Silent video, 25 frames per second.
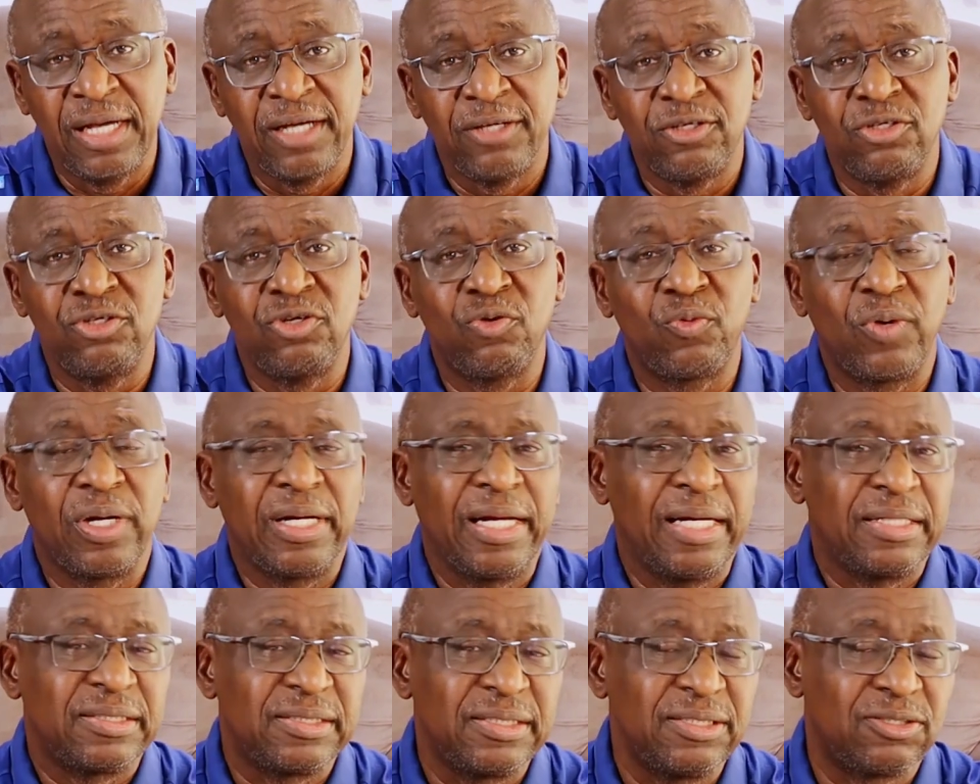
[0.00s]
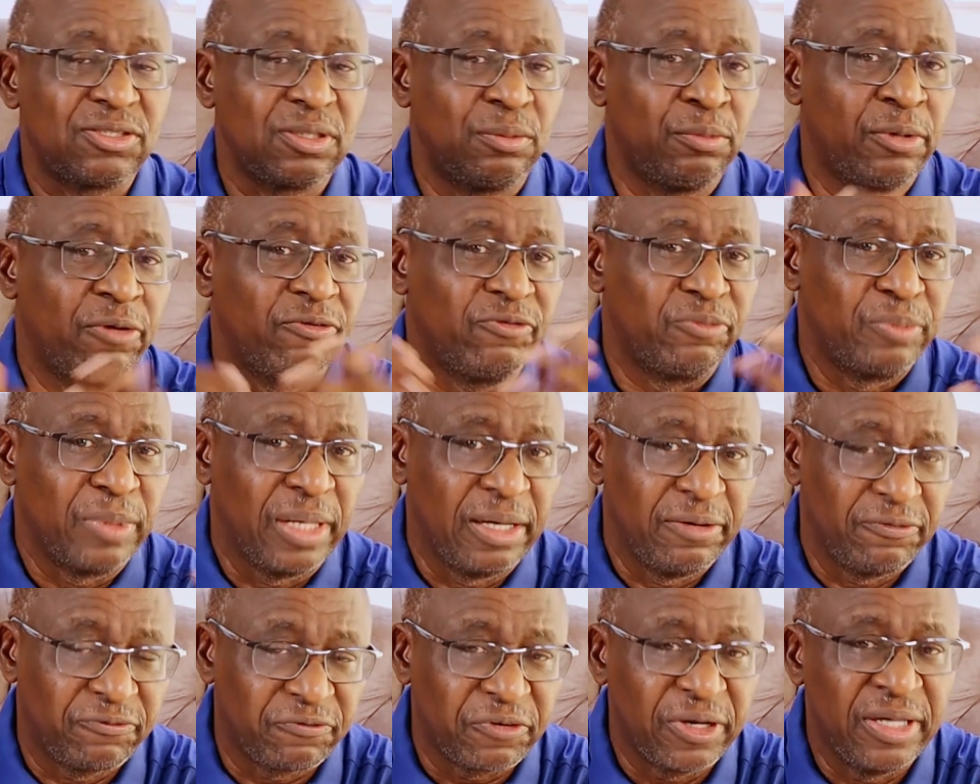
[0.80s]
You know, when I see some of
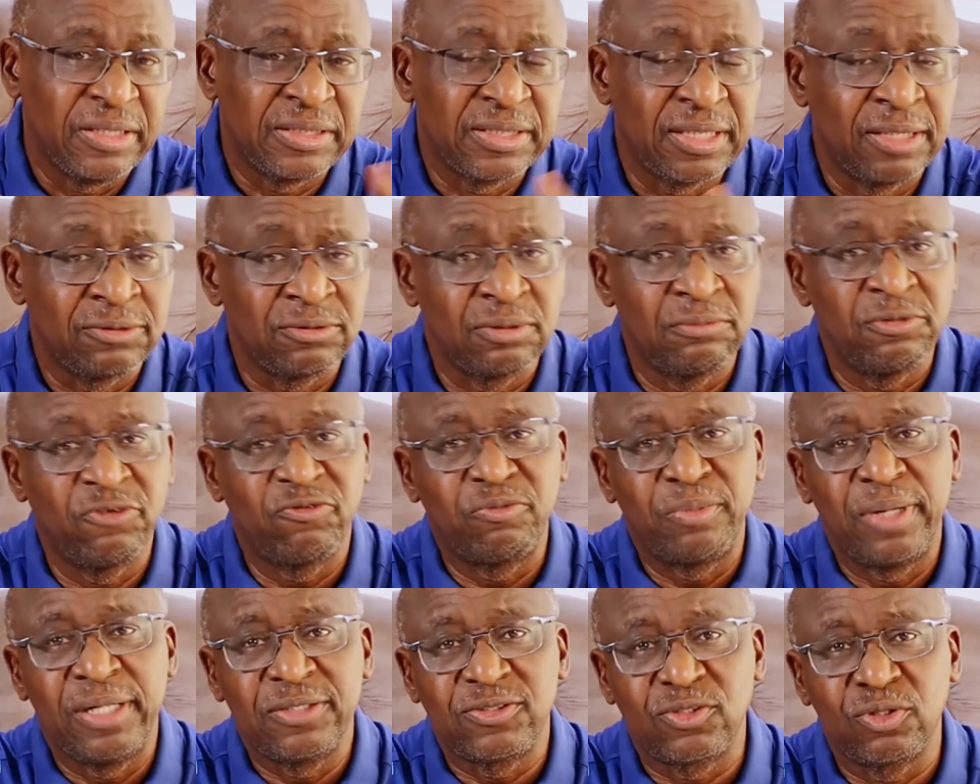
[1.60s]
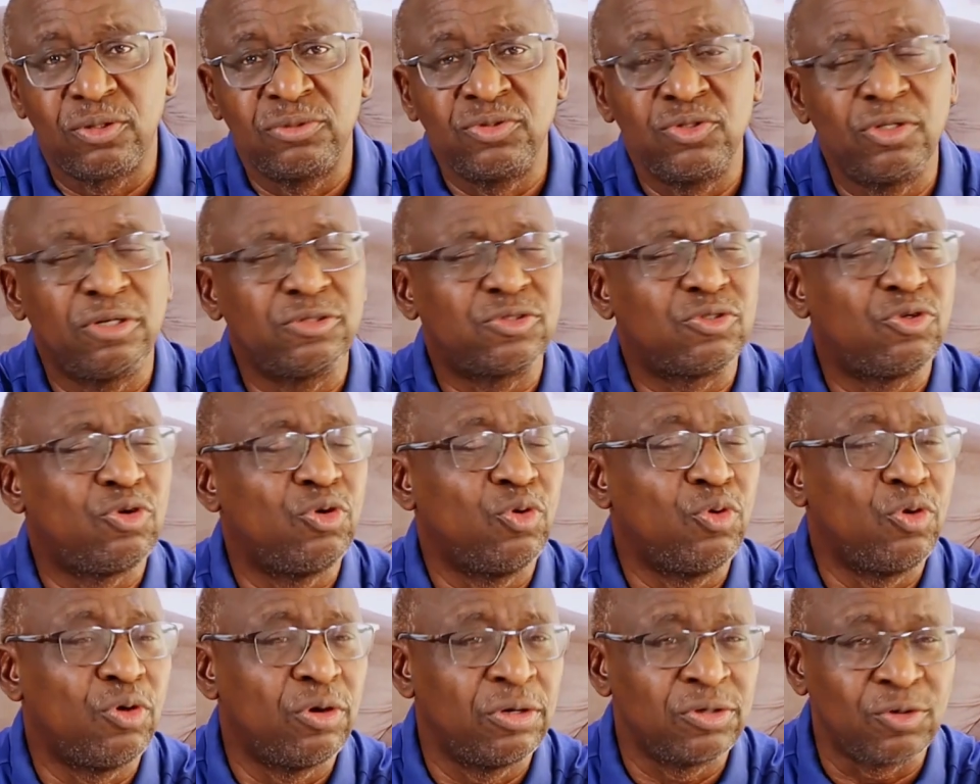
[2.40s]
my friends and some of my sons just
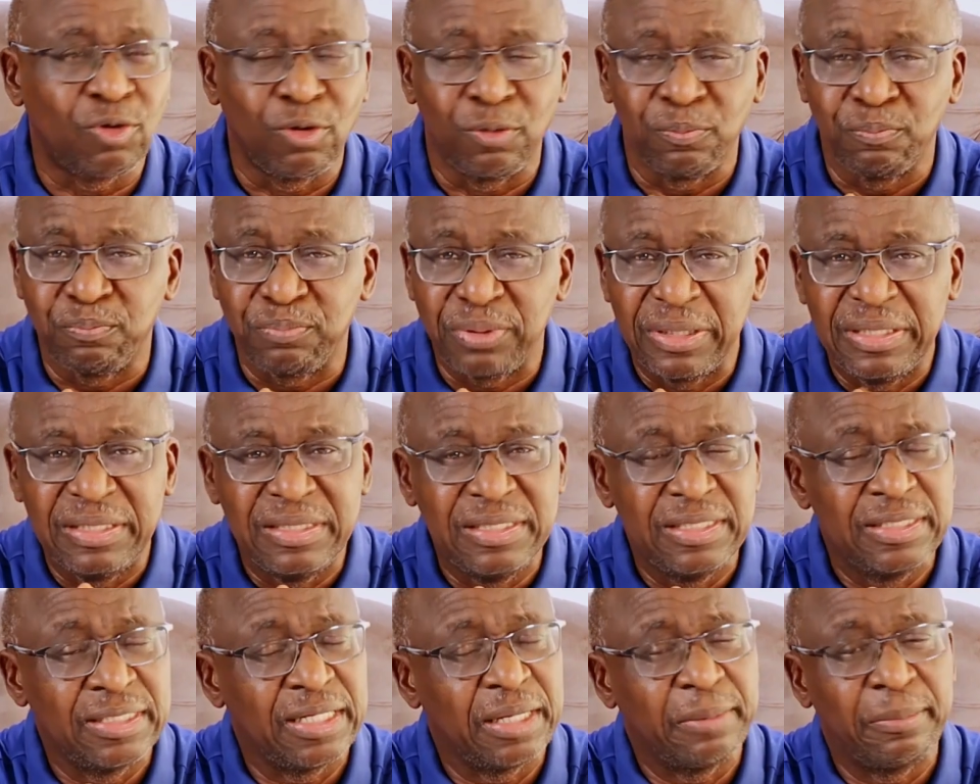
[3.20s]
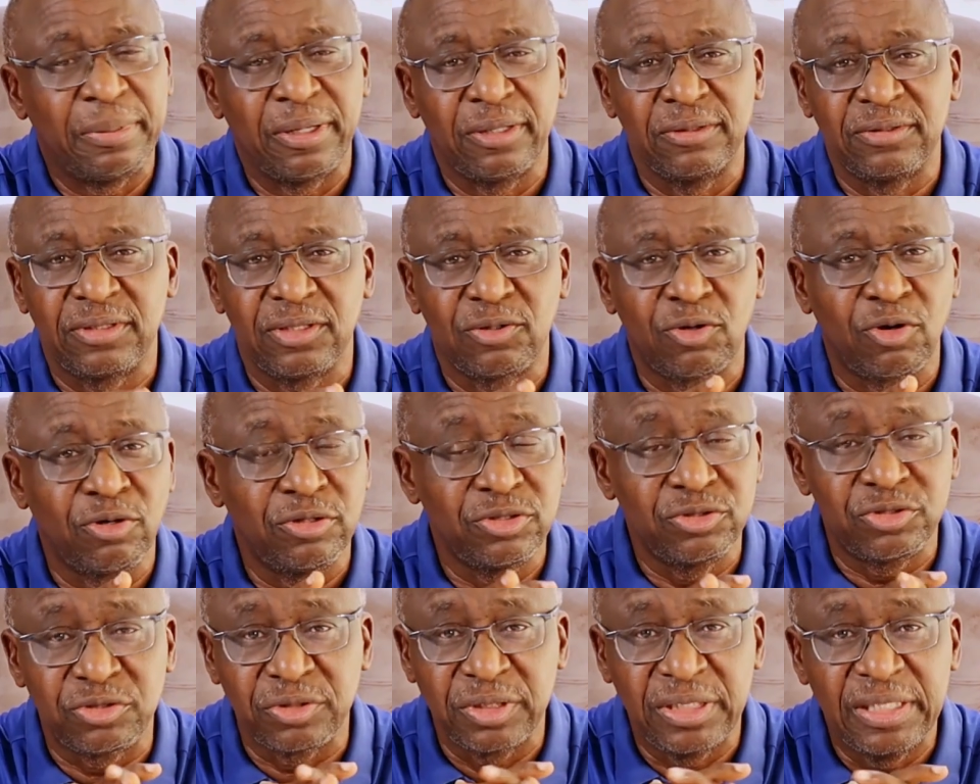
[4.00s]
go on complaining about the
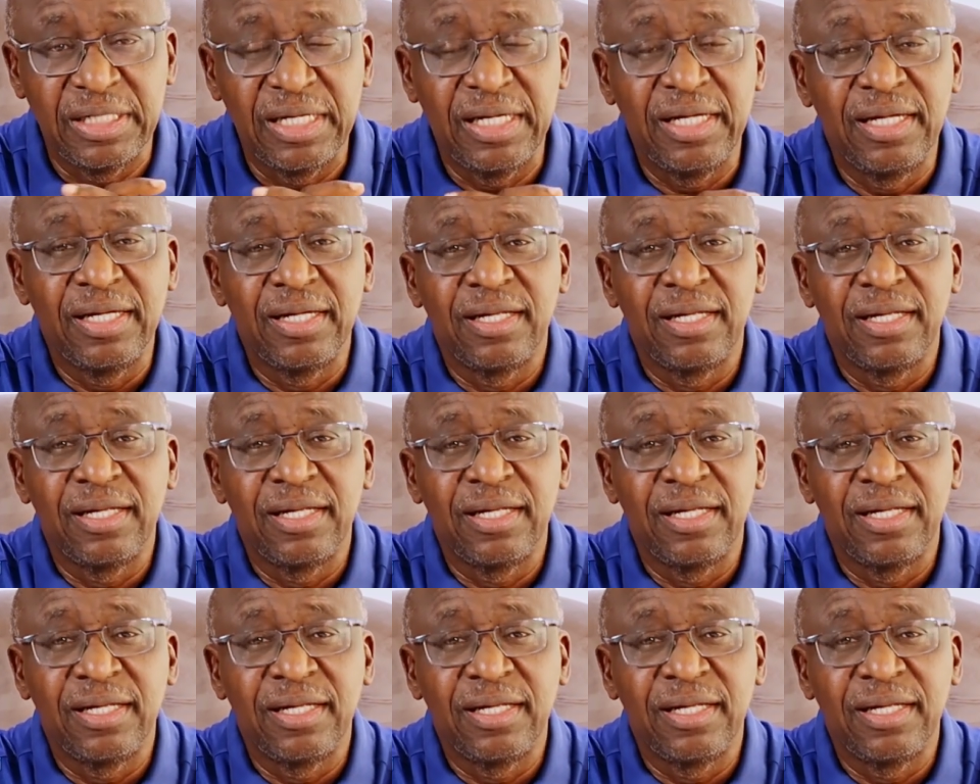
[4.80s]
country,